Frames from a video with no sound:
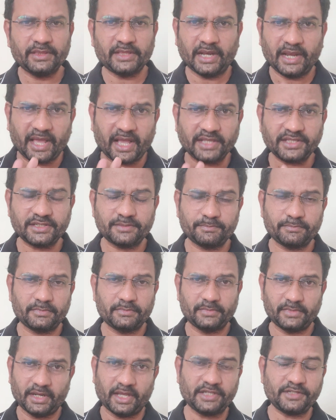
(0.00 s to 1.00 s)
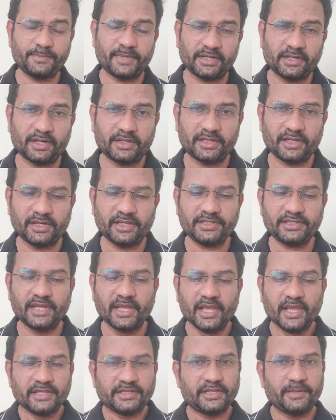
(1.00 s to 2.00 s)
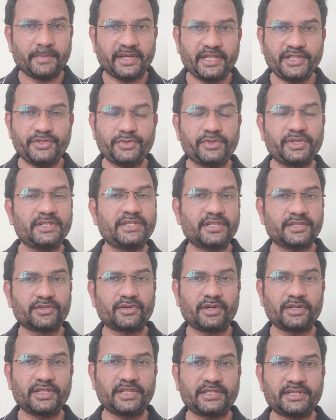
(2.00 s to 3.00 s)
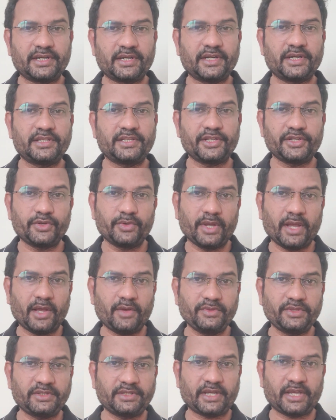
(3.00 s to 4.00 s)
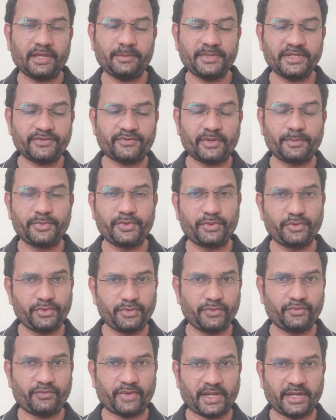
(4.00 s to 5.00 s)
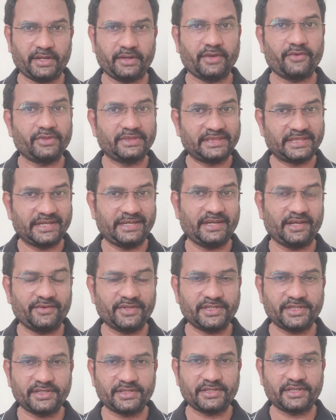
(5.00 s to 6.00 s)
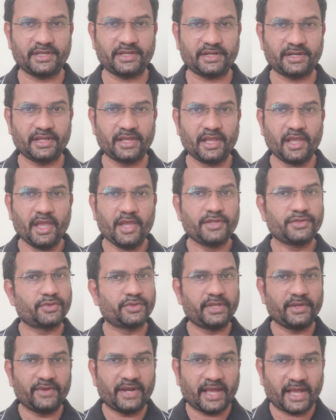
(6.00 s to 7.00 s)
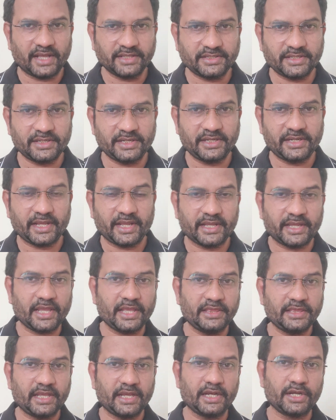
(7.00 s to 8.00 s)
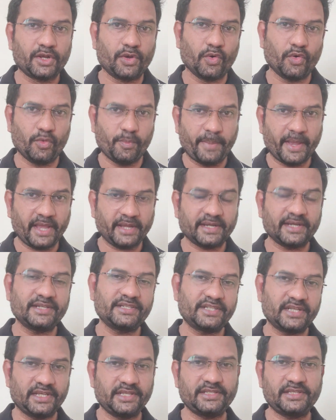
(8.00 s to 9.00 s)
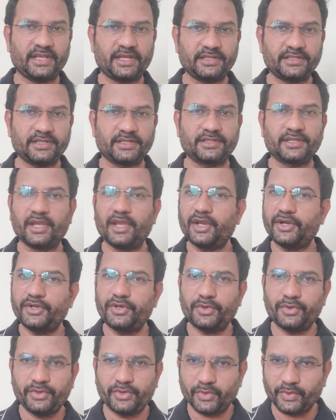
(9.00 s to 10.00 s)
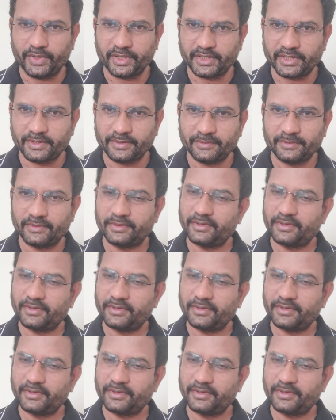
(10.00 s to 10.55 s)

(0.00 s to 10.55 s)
The last but not the least, see, many students has got this tendency. You have time is from 2 to 5, 3 hours is there. So they will answer it again. They'll go back and change the answers. Don't do it.